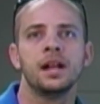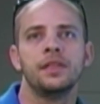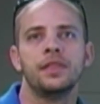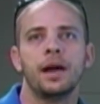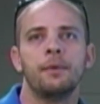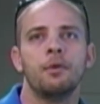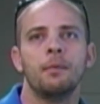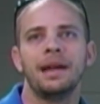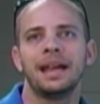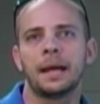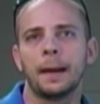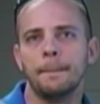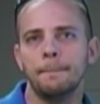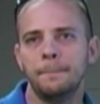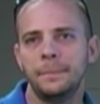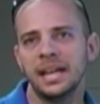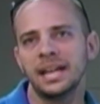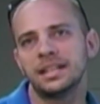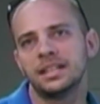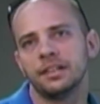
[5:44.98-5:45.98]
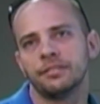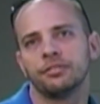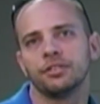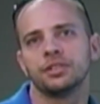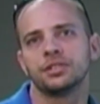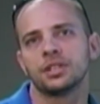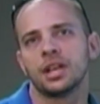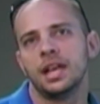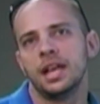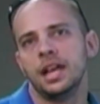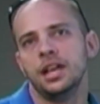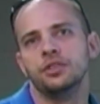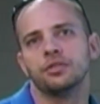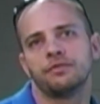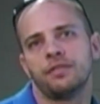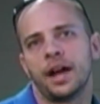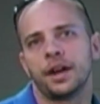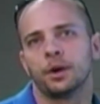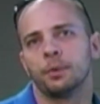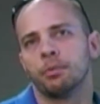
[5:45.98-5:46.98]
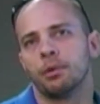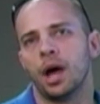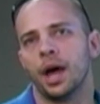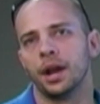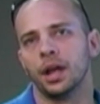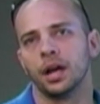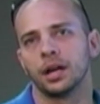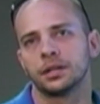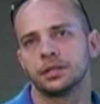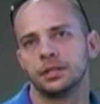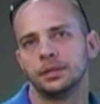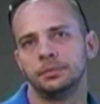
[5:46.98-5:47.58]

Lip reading: that will make a big difference in your final product.